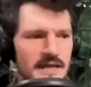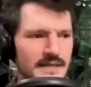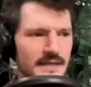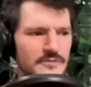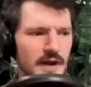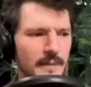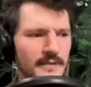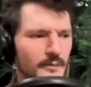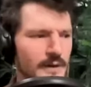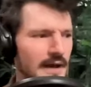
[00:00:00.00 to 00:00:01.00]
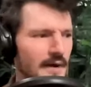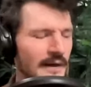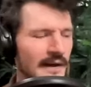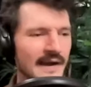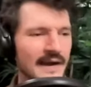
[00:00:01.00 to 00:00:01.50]
has to like drop out the window.
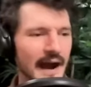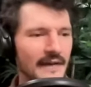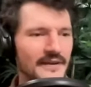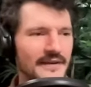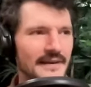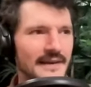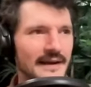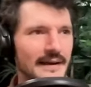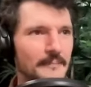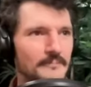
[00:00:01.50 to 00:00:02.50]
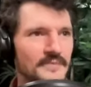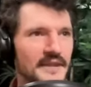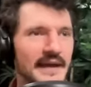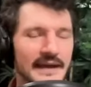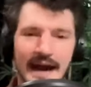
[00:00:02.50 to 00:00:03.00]
I think like a
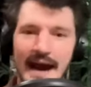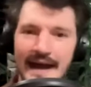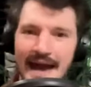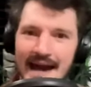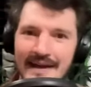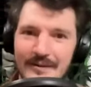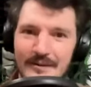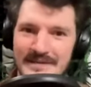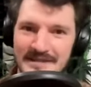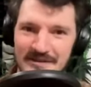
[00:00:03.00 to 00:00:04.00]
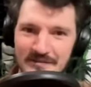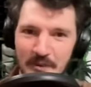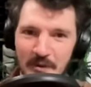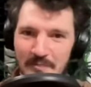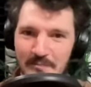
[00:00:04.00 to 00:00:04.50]
kayak or a
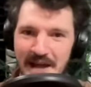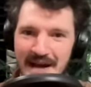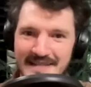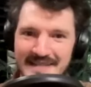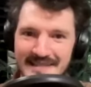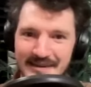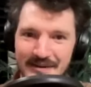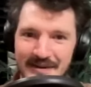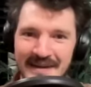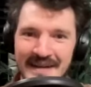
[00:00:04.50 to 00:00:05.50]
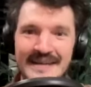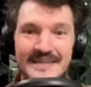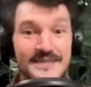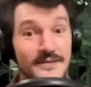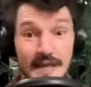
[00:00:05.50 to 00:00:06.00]
surfboard blocks the door.
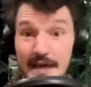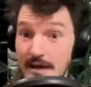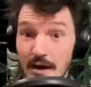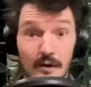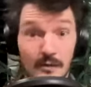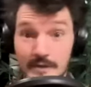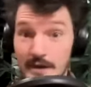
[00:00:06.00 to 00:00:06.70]
So it's like, yes. Oh,